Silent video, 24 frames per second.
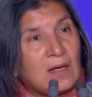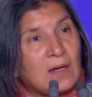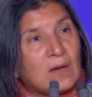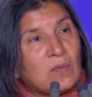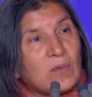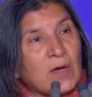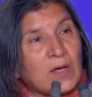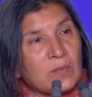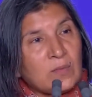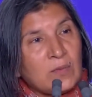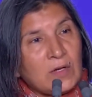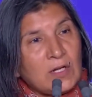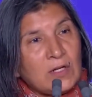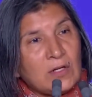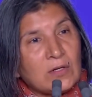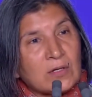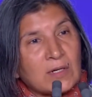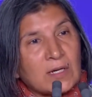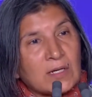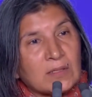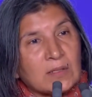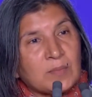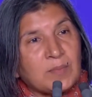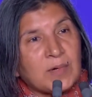When we
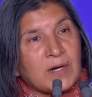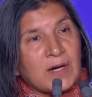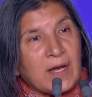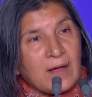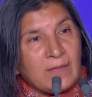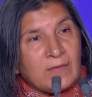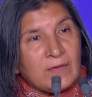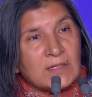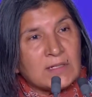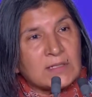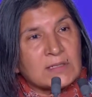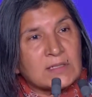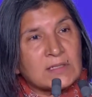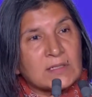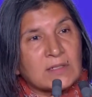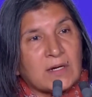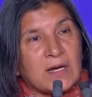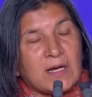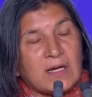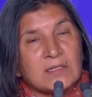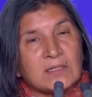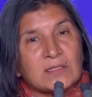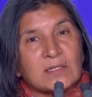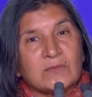look at the prevalence
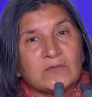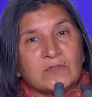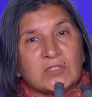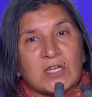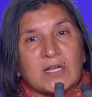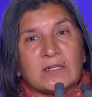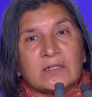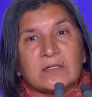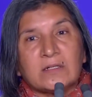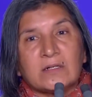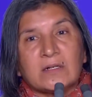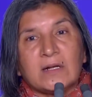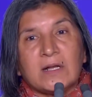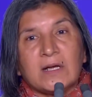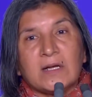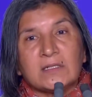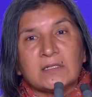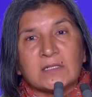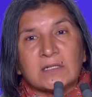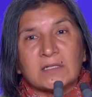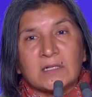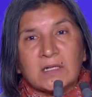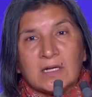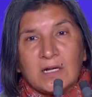rates of
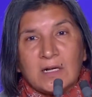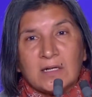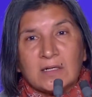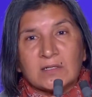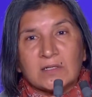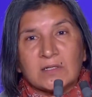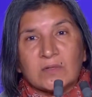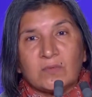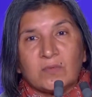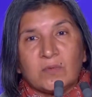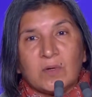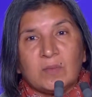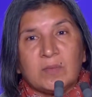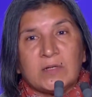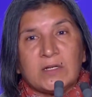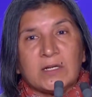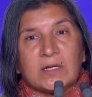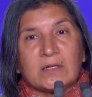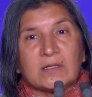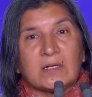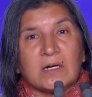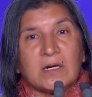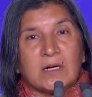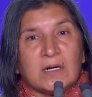gender-related killings of women
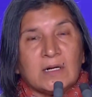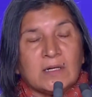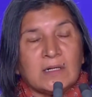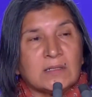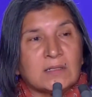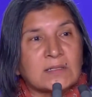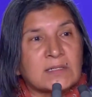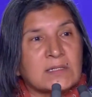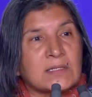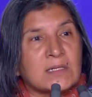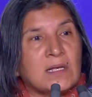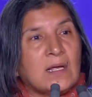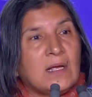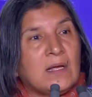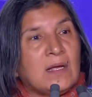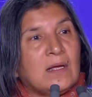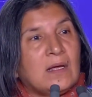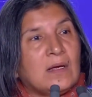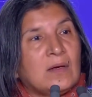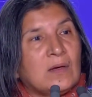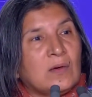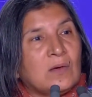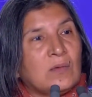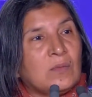and girls,
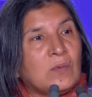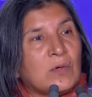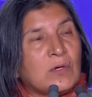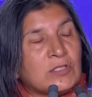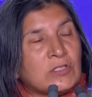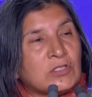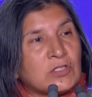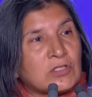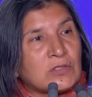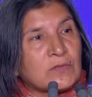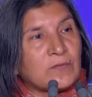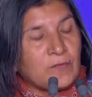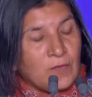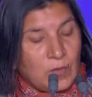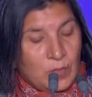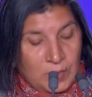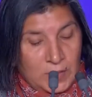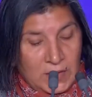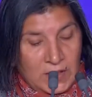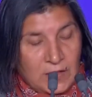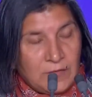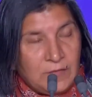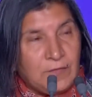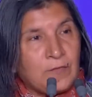which for
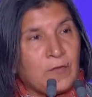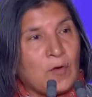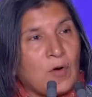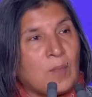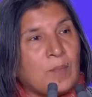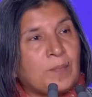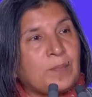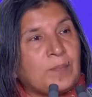me form